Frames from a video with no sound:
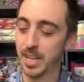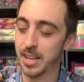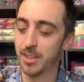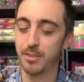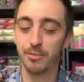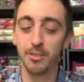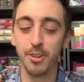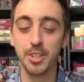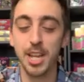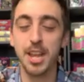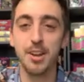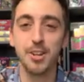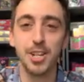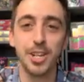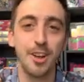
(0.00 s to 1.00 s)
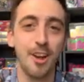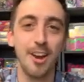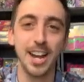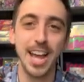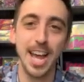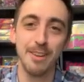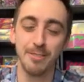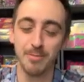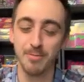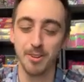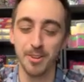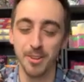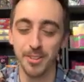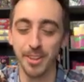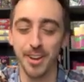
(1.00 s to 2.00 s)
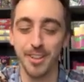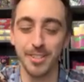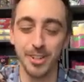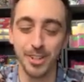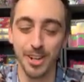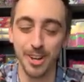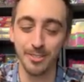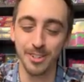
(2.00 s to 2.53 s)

the first energy card I ever pulled on the show.